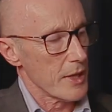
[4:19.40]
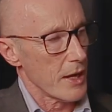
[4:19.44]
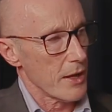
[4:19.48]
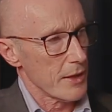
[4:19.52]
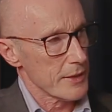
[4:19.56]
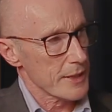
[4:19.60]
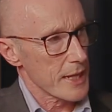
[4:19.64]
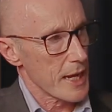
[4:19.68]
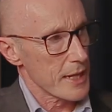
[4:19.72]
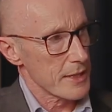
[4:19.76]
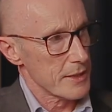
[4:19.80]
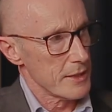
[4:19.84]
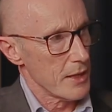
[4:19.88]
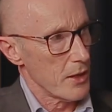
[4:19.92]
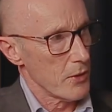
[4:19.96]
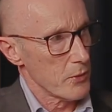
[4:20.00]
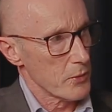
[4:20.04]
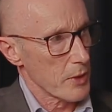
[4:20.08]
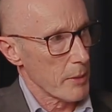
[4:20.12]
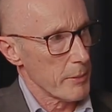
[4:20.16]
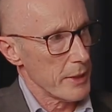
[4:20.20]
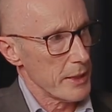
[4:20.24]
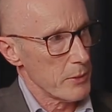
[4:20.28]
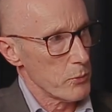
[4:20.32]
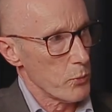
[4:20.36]
on that note,
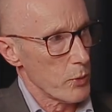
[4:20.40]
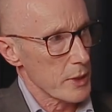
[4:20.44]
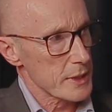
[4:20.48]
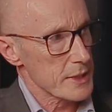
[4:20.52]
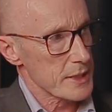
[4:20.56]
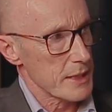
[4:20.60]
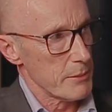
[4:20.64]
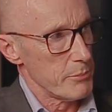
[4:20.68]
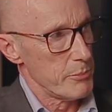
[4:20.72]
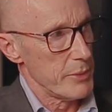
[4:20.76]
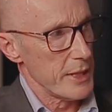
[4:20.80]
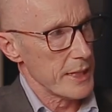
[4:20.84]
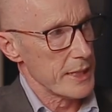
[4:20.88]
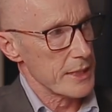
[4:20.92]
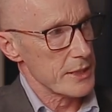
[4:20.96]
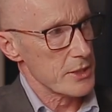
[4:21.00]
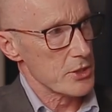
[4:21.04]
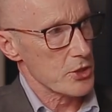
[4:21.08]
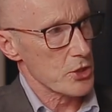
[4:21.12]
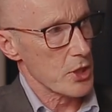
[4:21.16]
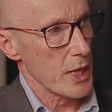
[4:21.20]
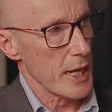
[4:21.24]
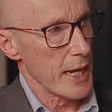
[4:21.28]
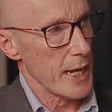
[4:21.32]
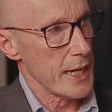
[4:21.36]
I mean, what's the biggest
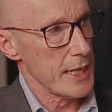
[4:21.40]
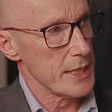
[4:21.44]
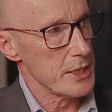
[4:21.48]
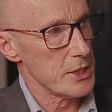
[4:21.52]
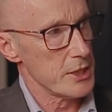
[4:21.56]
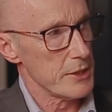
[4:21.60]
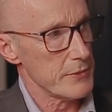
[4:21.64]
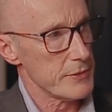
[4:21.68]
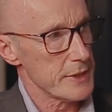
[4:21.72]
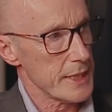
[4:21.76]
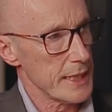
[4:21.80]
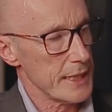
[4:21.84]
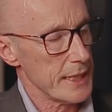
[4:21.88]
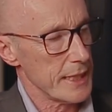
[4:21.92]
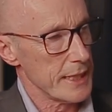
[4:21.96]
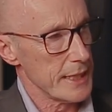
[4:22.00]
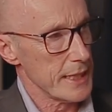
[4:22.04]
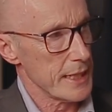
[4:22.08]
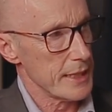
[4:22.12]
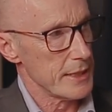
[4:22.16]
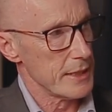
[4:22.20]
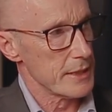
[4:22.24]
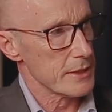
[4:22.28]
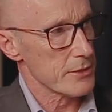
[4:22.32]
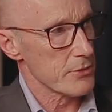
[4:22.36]
change you've seen in the
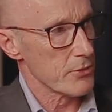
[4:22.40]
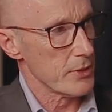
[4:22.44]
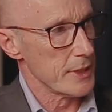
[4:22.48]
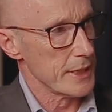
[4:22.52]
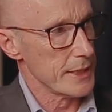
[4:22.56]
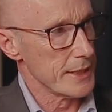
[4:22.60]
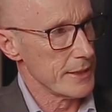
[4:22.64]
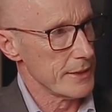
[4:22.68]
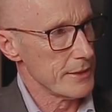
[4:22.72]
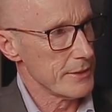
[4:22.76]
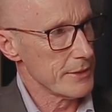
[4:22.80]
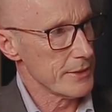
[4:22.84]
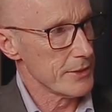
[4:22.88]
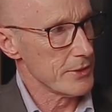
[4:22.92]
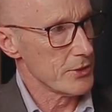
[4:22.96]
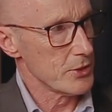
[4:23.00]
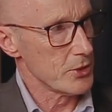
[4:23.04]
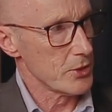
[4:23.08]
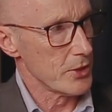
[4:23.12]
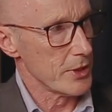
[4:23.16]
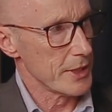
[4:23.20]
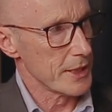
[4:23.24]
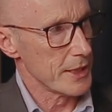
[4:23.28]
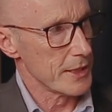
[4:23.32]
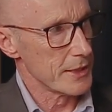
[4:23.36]
industry
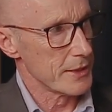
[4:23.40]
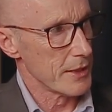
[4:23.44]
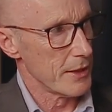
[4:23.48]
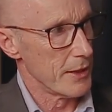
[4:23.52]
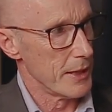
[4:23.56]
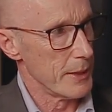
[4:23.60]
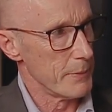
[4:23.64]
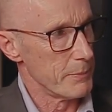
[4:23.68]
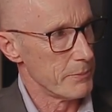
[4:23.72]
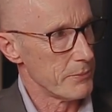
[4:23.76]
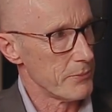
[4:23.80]
during your time?